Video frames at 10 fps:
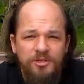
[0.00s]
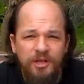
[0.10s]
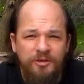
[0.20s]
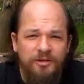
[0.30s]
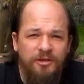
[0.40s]

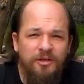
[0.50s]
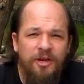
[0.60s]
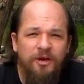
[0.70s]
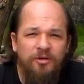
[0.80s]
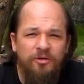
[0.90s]
Selecting a
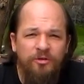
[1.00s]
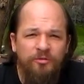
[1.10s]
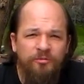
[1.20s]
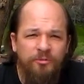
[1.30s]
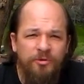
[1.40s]

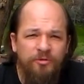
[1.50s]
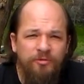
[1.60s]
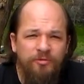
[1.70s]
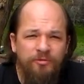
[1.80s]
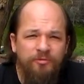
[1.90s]
character from
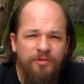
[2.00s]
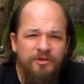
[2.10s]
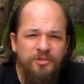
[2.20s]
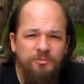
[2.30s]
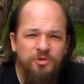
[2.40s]
your
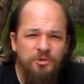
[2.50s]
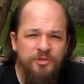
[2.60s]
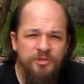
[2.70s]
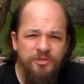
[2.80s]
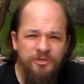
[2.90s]
face-up
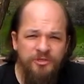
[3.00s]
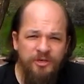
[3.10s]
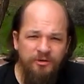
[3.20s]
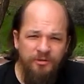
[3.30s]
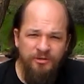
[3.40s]
choices in the
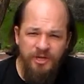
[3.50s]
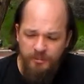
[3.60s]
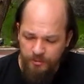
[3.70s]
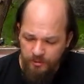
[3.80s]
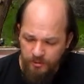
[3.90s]
center of the
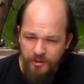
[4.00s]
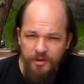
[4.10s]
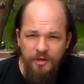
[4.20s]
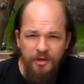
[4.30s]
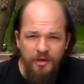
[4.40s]
table
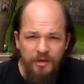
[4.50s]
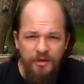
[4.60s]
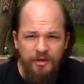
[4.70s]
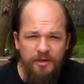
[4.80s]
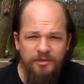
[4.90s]

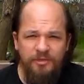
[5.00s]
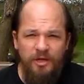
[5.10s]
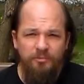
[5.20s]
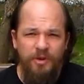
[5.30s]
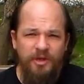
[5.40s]
is
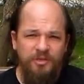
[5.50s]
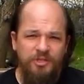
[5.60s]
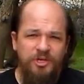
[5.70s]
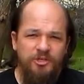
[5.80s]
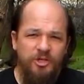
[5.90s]
done by
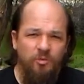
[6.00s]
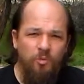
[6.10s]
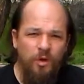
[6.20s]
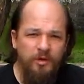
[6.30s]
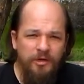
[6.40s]

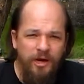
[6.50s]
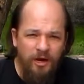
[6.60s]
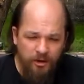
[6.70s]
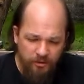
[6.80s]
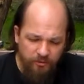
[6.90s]
exchanging one
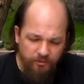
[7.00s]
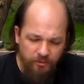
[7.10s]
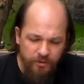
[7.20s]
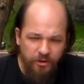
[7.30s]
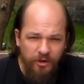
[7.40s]
card
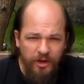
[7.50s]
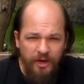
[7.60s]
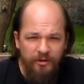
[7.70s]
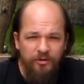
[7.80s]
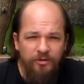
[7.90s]
from your
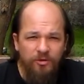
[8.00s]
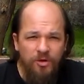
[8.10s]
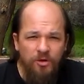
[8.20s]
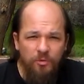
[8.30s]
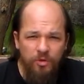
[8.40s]
hand
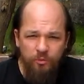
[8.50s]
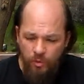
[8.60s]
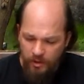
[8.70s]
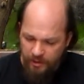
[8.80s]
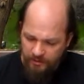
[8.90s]
with
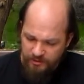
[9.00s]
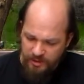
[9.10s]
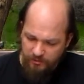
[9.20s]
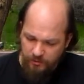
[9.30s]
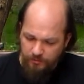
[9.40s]
one on the
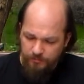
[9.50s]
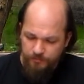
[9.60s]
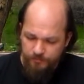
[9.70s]
table.